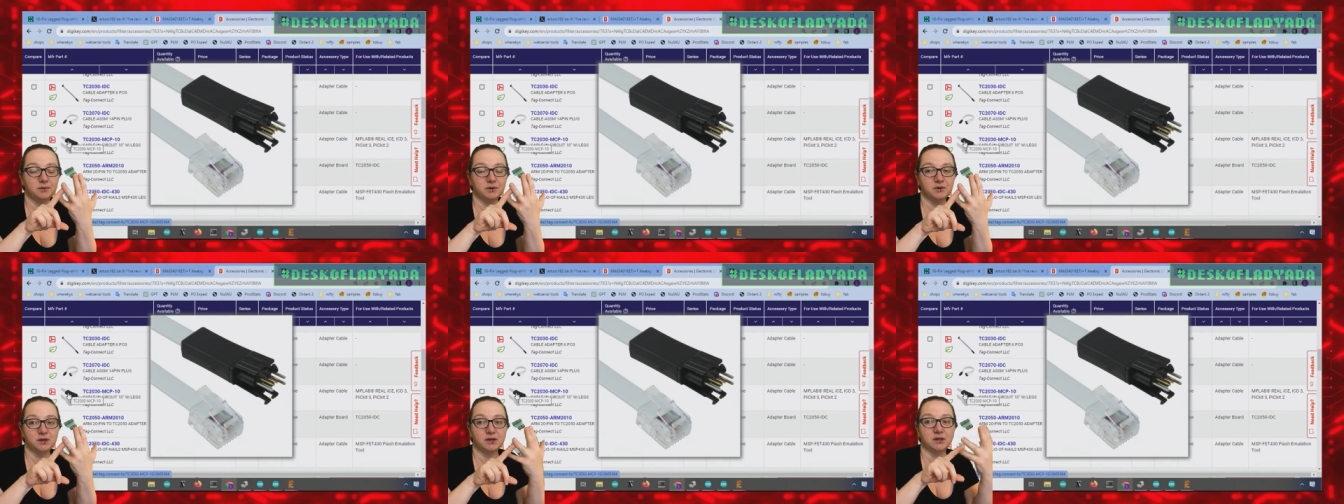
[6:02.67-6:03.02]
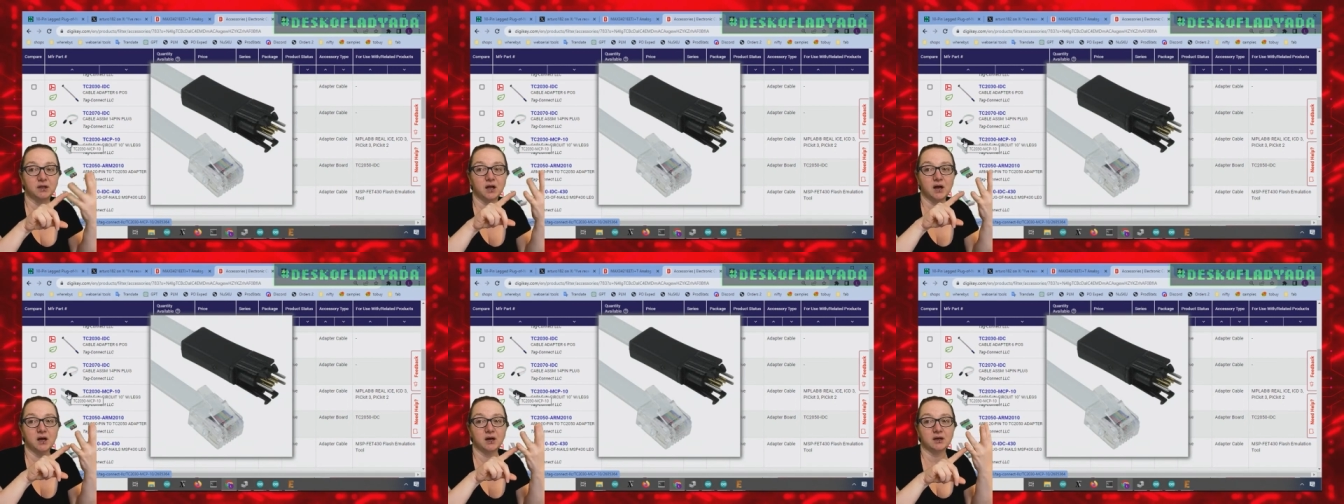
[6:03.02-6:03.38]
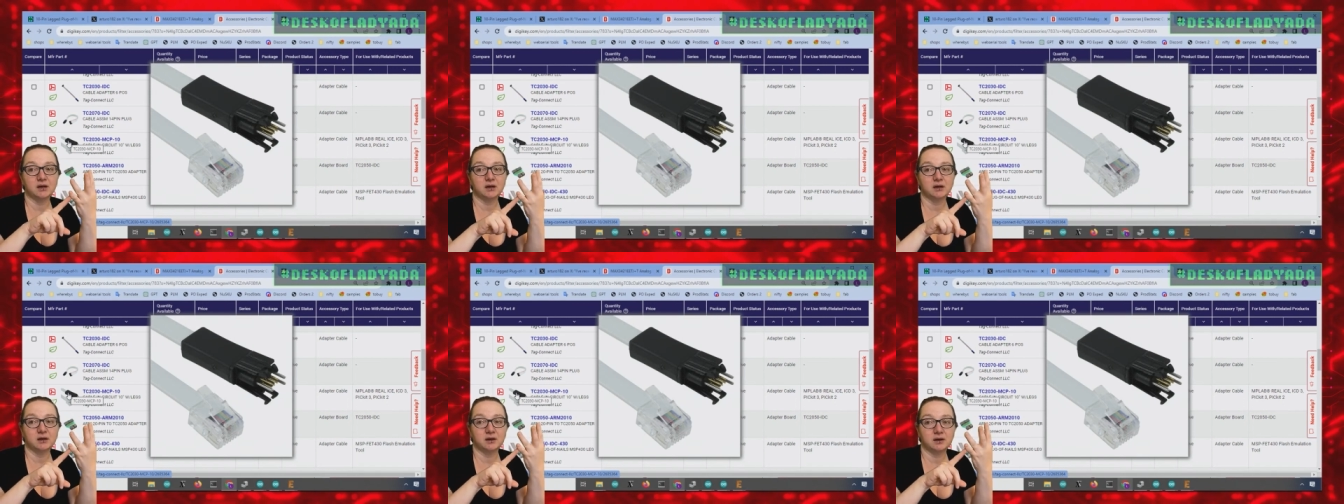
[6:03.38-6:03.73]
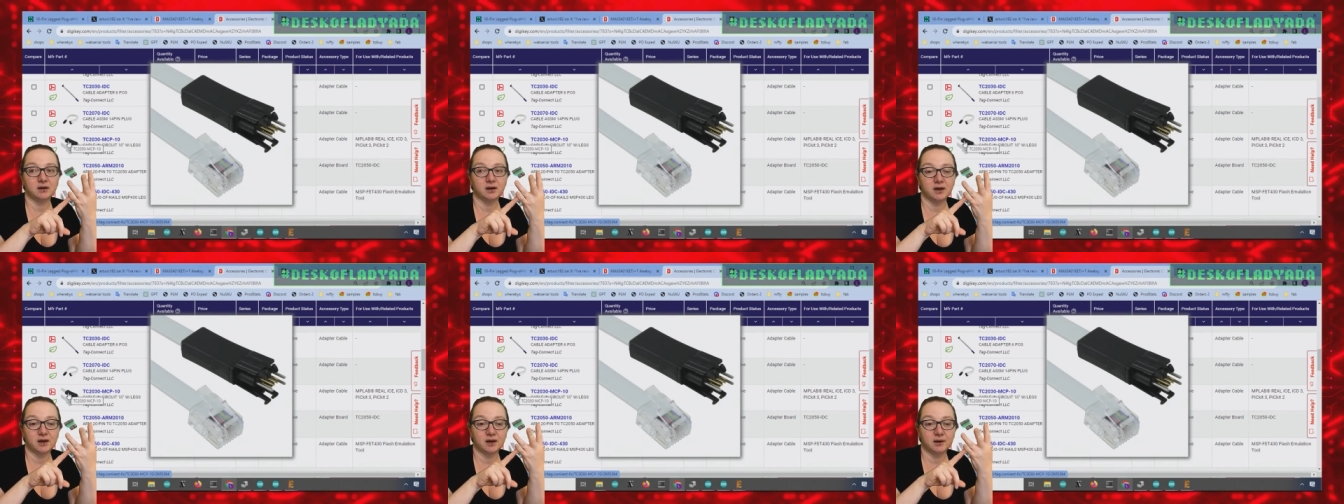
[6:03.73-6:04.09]
W D clock,
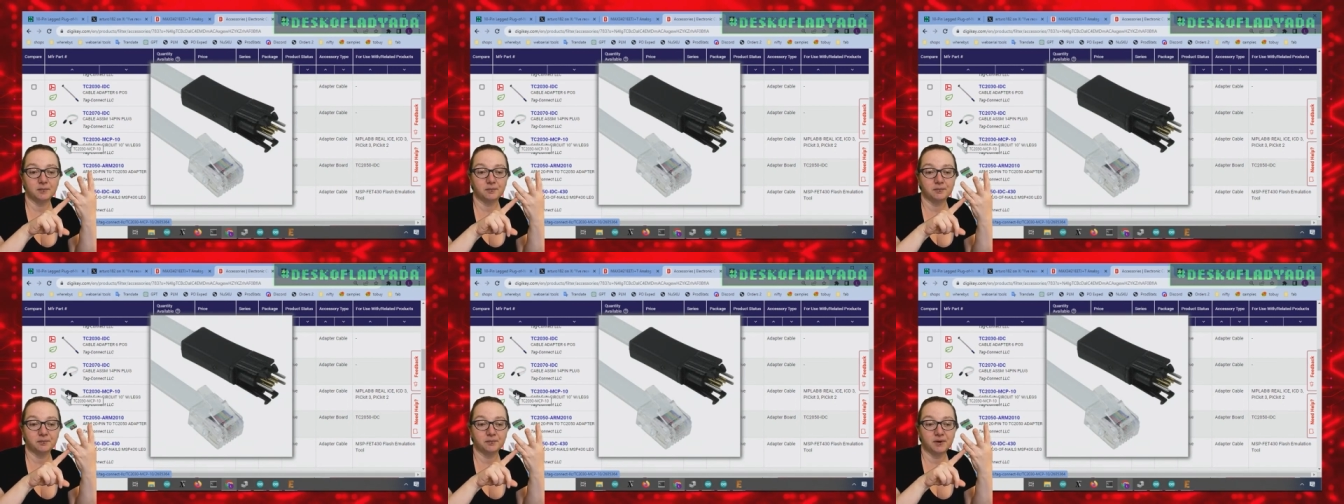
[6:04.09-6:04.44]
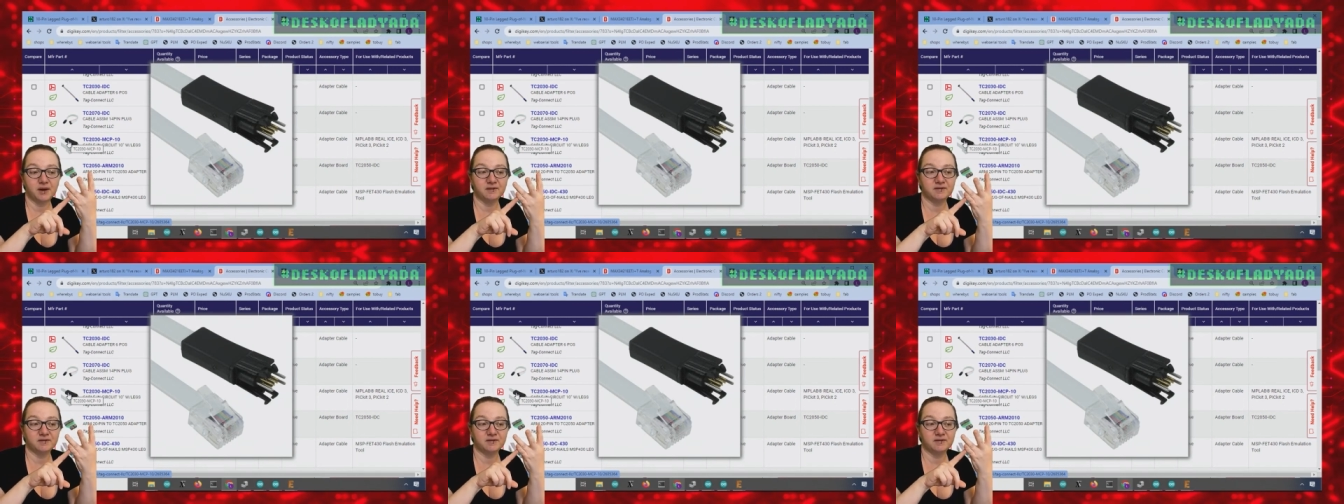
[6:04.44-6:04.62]
um,